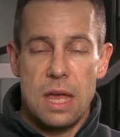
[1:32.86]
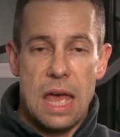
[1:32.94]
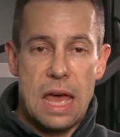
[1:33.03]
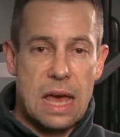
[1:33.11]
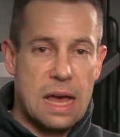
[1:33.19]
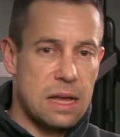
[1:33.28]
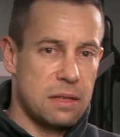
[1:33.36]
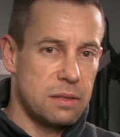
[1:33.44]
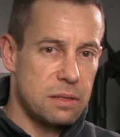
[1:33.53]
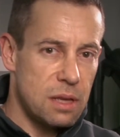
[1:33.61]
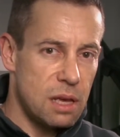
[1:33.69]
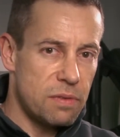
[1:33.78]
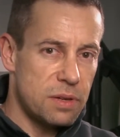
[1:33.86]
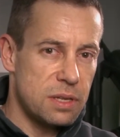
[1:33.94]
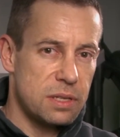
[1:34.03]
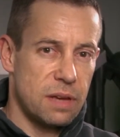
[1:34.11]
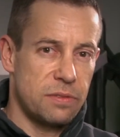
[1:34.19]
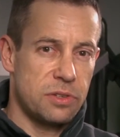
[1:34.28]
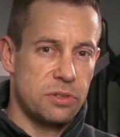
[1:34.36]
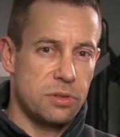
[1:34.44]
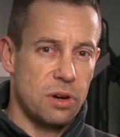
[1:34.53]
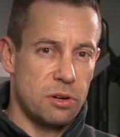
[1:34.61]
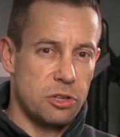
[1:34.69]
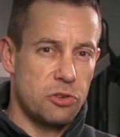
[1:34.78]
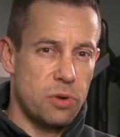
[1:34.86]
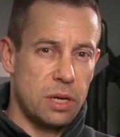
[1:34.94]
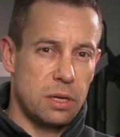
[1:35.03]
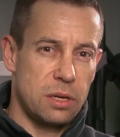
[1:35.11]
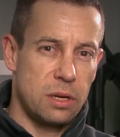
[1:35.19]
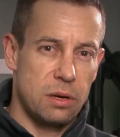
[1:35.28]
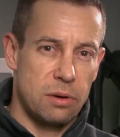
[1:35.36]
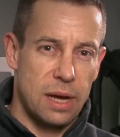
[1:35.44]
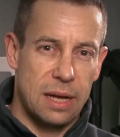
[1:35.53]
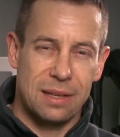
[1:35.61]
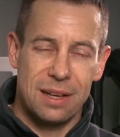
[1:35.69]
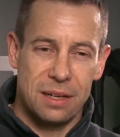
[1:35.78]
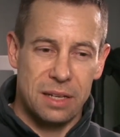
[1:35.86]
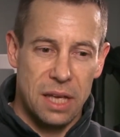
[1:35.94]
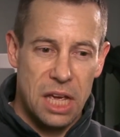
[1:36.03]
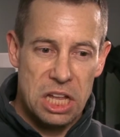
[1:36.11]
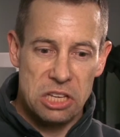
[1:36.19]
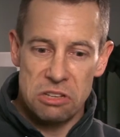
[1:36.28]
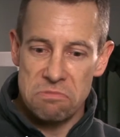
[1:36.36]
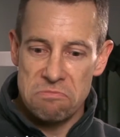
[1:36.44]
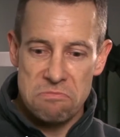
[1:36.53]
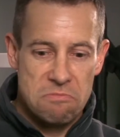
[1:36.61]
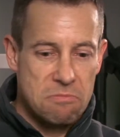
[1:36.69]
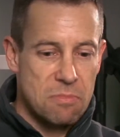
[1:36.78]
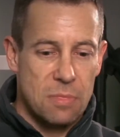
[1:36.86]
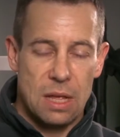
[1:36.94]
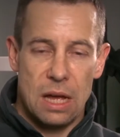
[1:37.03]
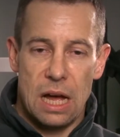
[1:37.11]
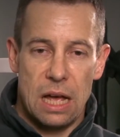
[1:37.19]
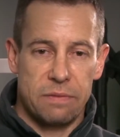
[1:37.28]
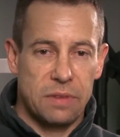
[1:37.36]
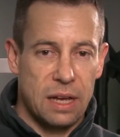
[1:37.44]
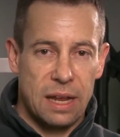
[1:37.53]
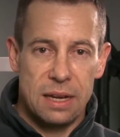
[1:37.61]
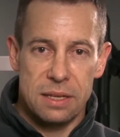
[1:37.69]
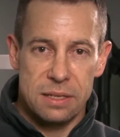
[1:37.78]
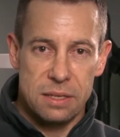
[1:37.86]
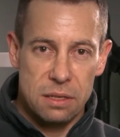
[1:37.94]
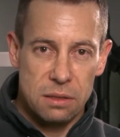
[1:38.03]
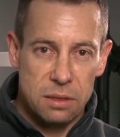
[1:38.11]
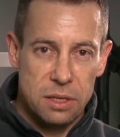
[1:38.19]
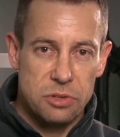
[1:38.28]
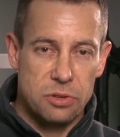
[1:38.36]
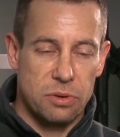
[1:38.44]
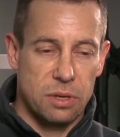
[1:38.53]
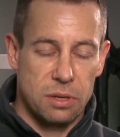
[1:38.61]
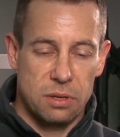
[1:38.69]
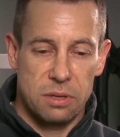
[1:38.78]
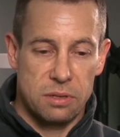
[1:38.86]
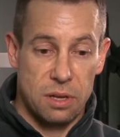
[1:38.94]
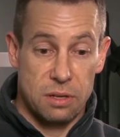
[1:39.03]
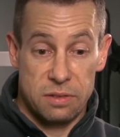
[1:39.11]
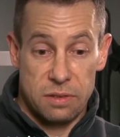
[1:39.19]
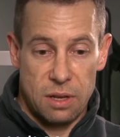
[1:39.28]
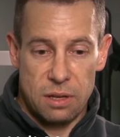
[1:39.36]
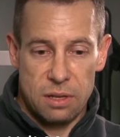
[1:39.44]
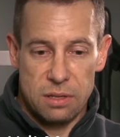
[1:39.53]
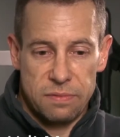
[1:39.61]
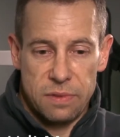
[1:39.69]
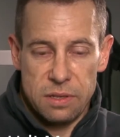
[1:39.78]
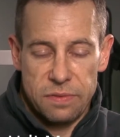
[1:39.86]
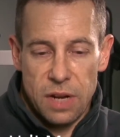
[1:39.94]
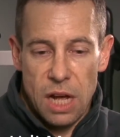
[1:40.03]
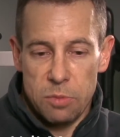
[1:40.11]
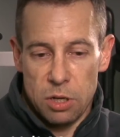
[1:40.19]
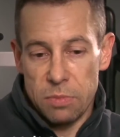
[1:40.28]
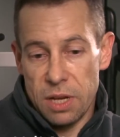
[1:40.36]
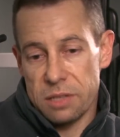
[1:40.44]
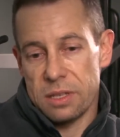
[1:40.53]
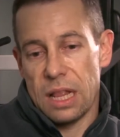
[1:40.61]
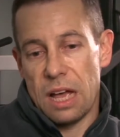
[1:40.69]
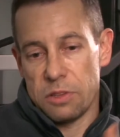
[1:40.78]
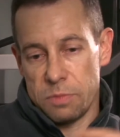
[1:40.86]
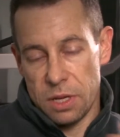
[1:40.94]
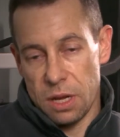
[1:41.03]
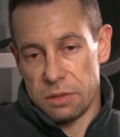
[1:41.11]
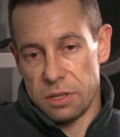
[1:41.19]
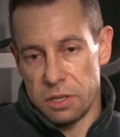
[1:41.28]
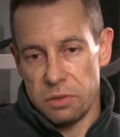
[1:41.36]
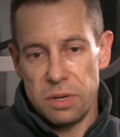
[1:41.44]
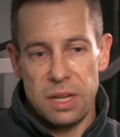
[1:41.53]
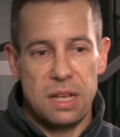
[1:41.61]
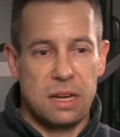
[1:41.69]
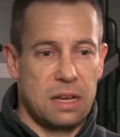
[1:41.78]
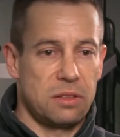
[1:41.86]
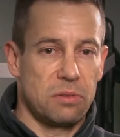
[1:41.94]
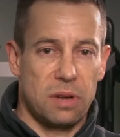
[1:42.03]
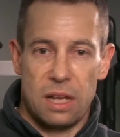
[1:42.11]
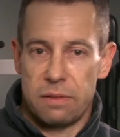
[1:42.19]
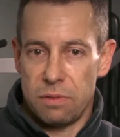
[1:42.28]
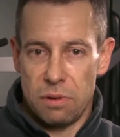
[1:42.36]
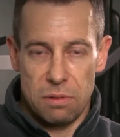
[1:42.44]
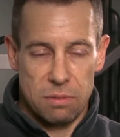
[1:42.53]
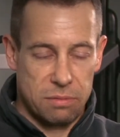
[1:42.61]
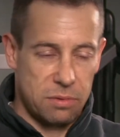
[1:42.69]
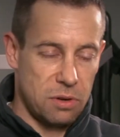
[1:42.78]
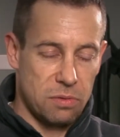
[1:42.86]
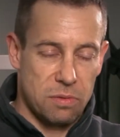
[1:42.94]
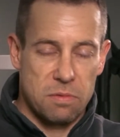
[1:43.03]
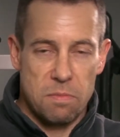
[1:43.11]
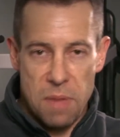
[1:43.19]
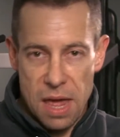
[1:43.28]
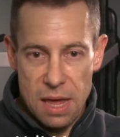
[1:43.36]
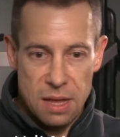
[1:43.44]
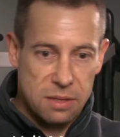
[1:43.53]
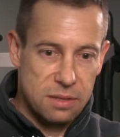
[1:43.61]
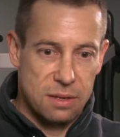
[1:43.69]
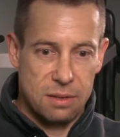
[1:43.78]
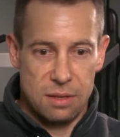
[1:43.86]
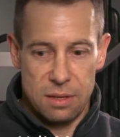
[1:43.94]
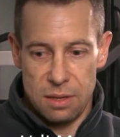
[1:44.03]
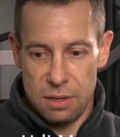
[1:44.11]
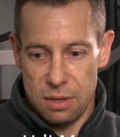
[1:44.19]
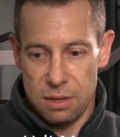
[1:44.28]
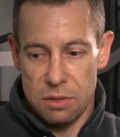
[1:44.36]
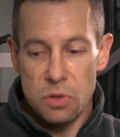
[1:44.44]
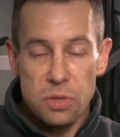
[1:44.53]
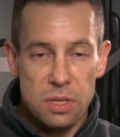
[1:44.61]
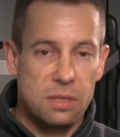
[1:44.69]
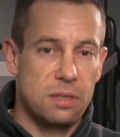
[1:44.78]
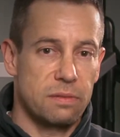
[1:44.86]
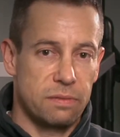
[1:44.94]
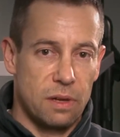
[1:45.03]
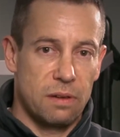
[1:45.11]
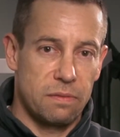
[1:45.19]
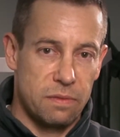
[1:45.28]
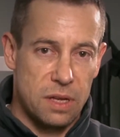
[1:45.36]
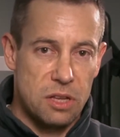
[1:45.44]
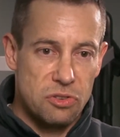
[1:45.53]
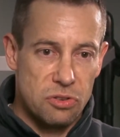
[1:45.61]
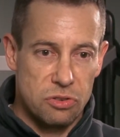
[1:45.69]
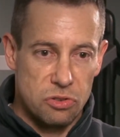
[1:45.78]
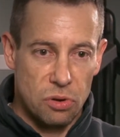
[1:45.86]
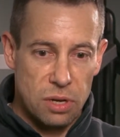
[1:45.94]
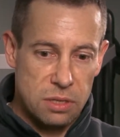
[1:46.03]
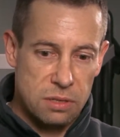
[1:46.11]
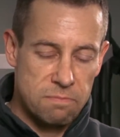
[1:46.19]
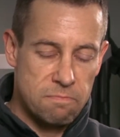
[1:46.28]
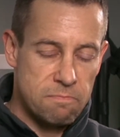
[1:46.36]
And ever since I've started training here at Cutting Edge, I have not had a single injury. It's phenomenal because it allows me continuity, and I don't have all the pains and the nuisance of injured joints.